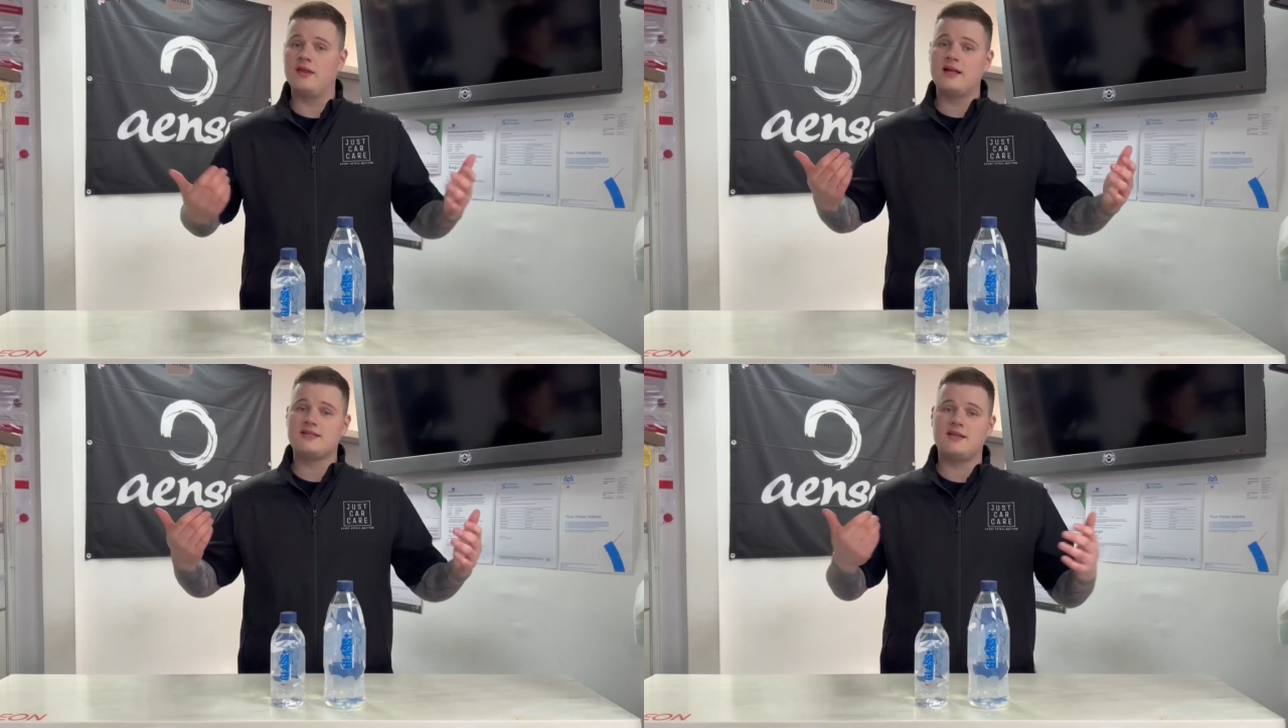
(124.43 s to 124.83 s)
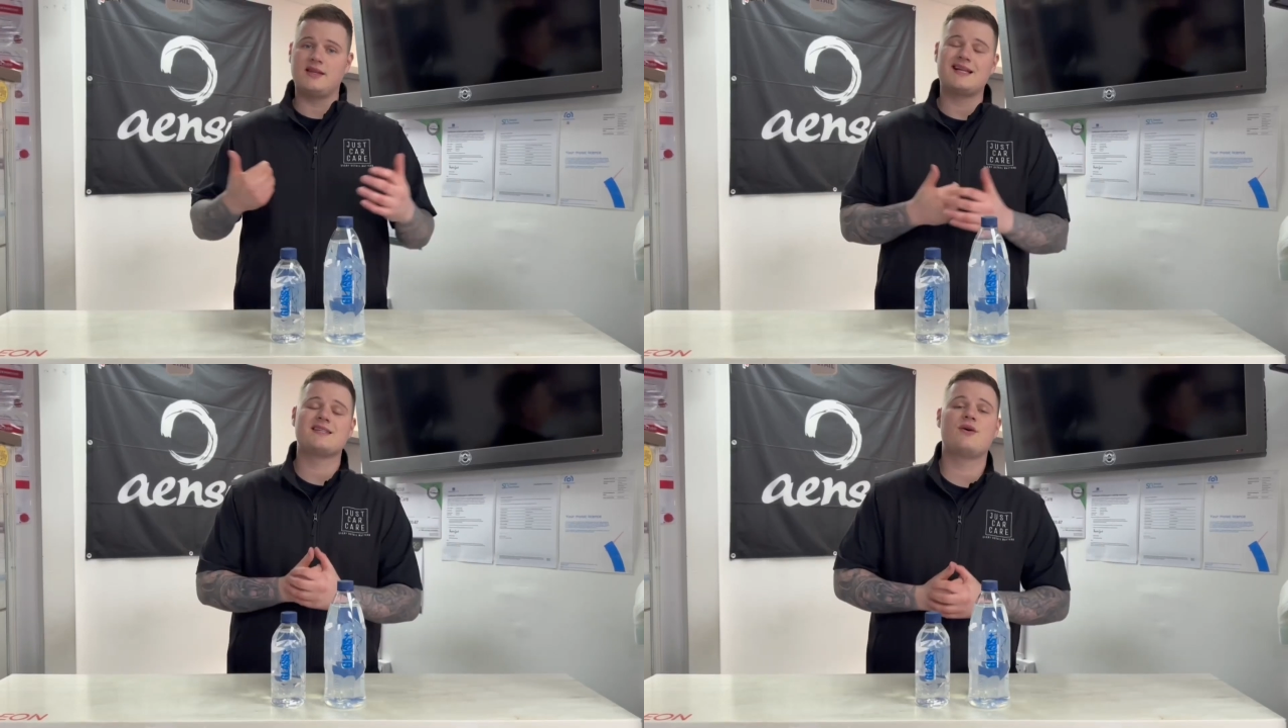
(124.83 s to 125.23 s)
And that's
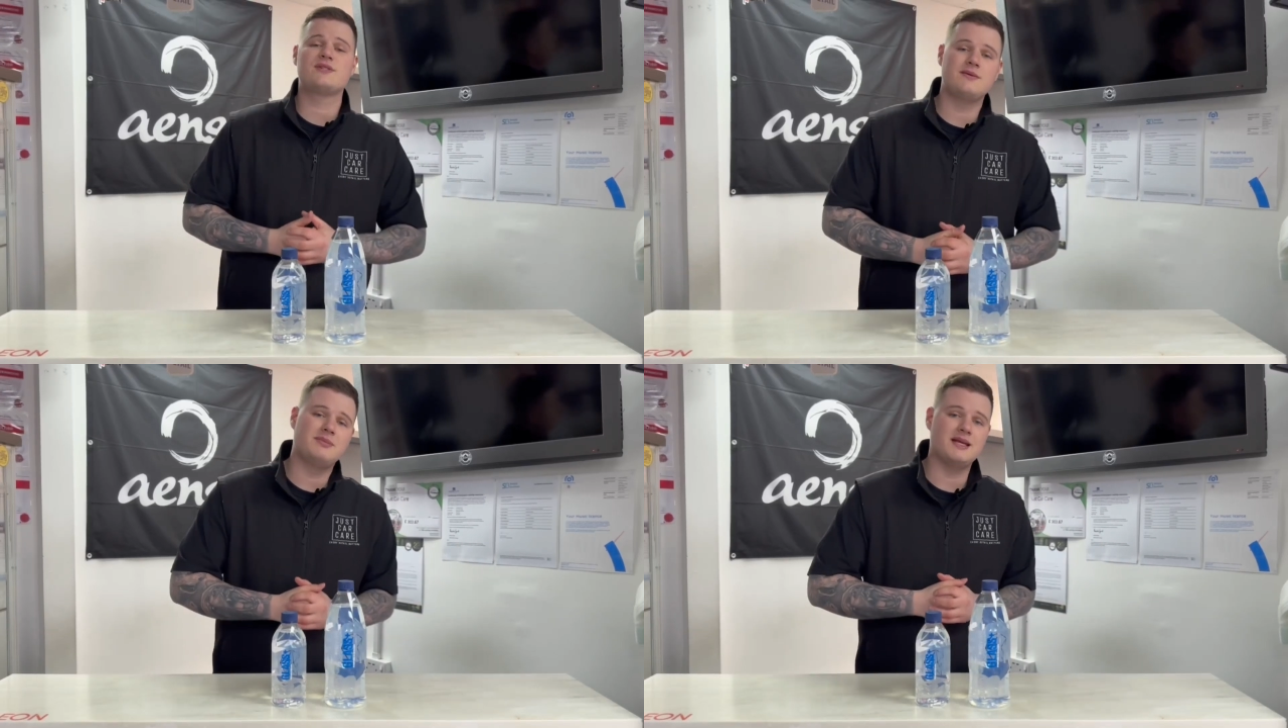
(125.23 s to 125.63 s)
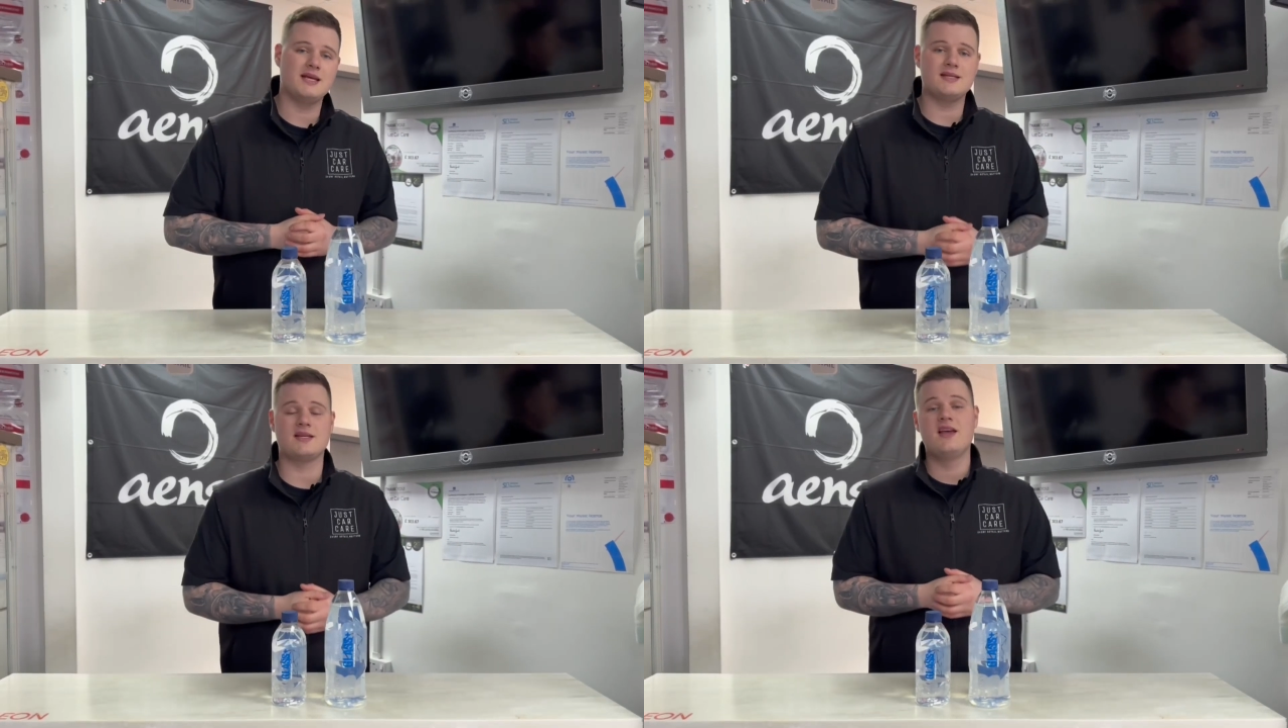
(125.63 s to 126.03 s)
it, that's how simple
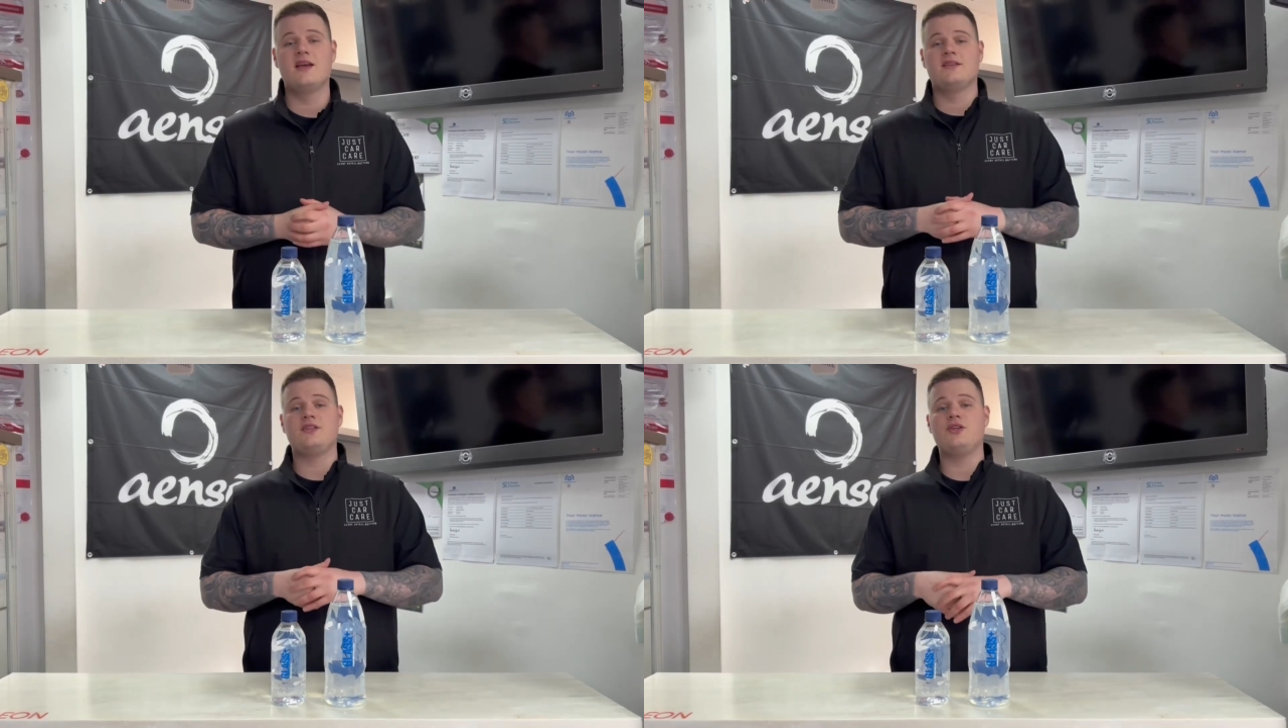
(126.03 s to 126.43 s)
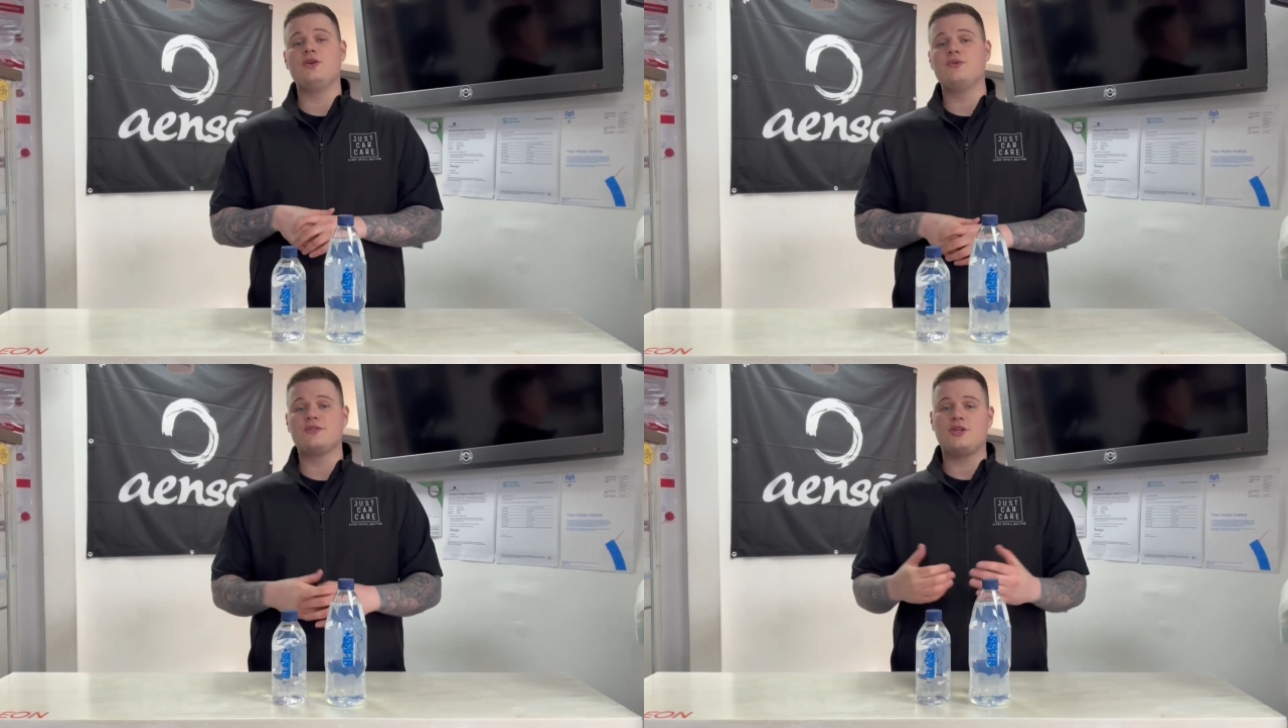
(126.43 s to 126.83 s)
it is to
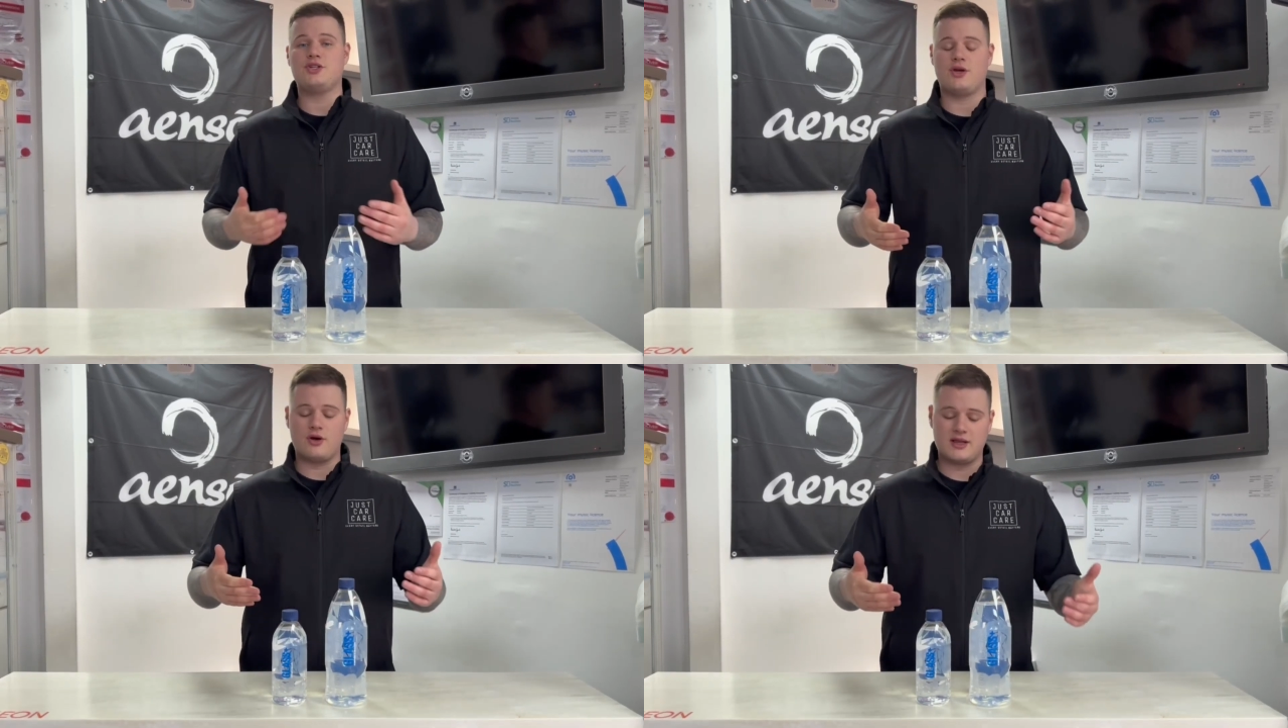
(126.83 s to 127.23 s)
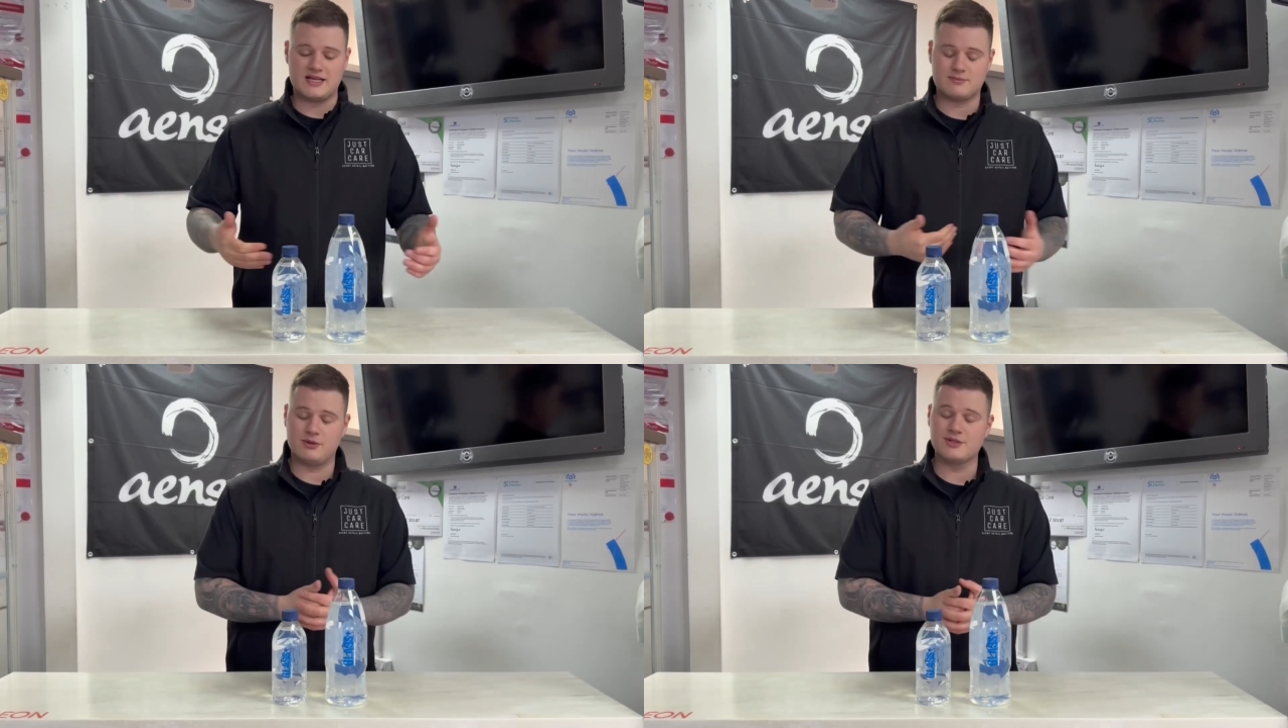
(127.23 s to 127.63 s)
use Gyeon
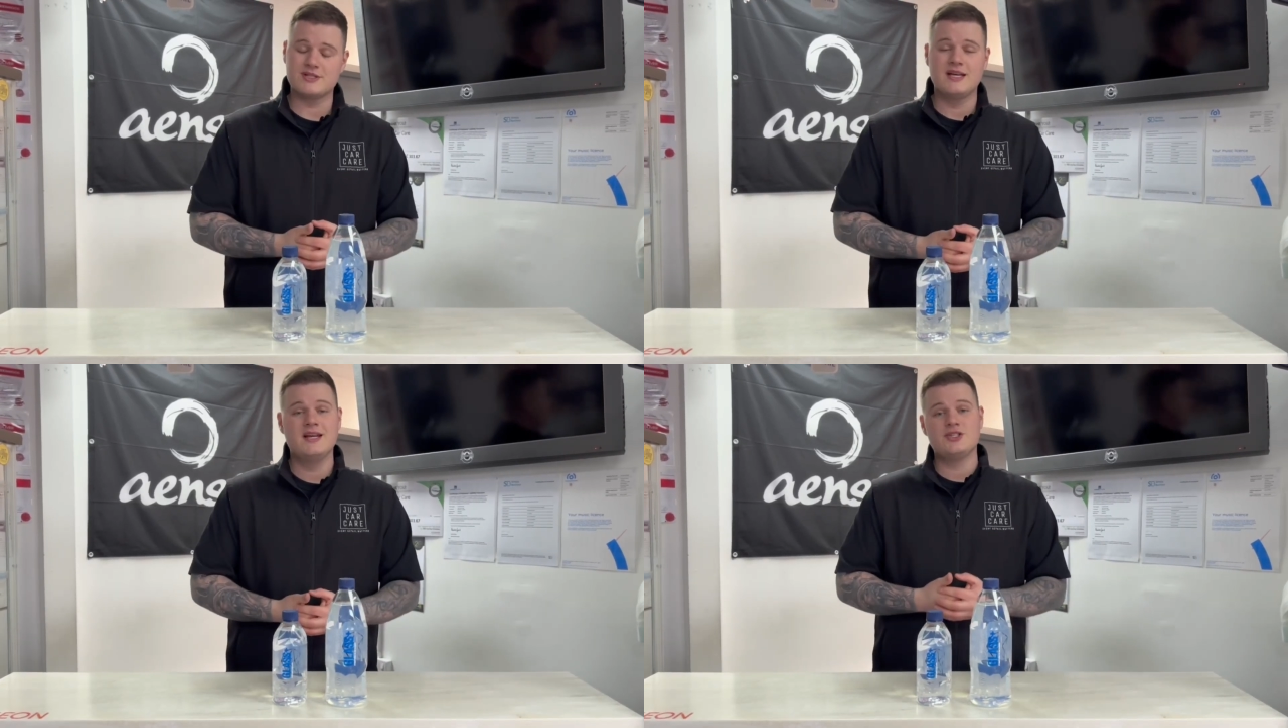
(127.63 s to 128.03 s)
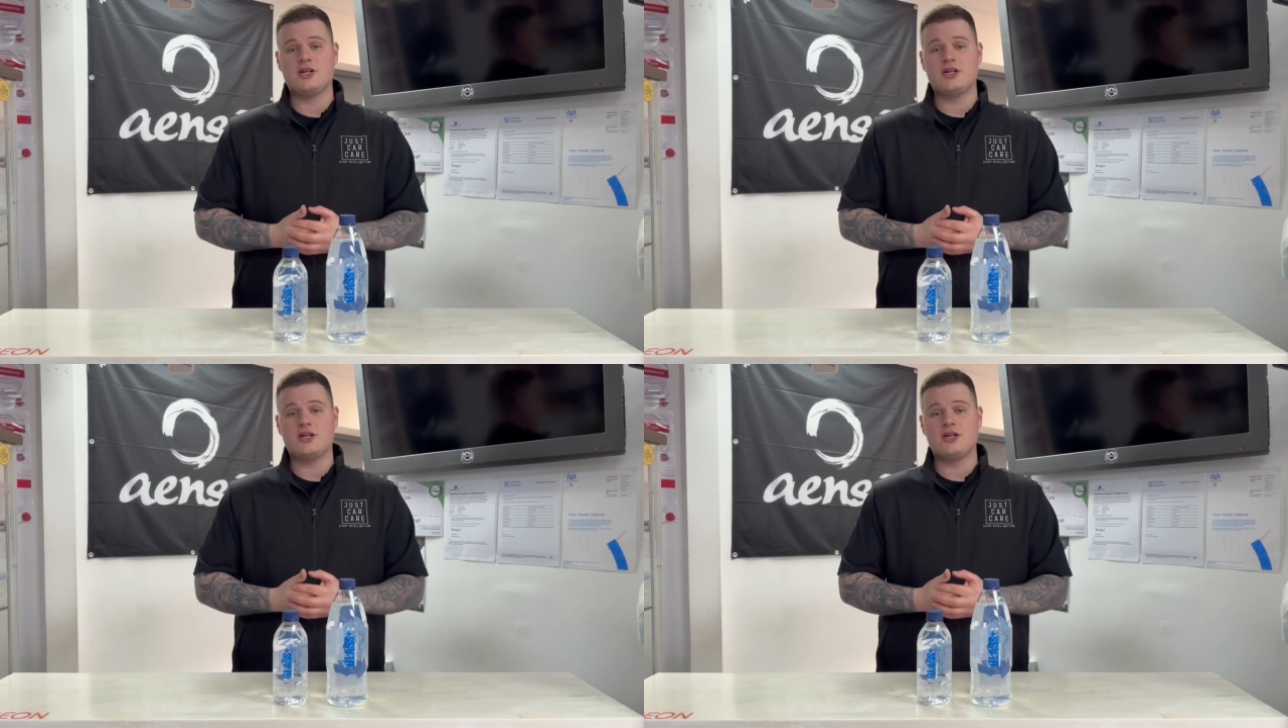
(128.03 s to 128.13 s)
Glass Plus.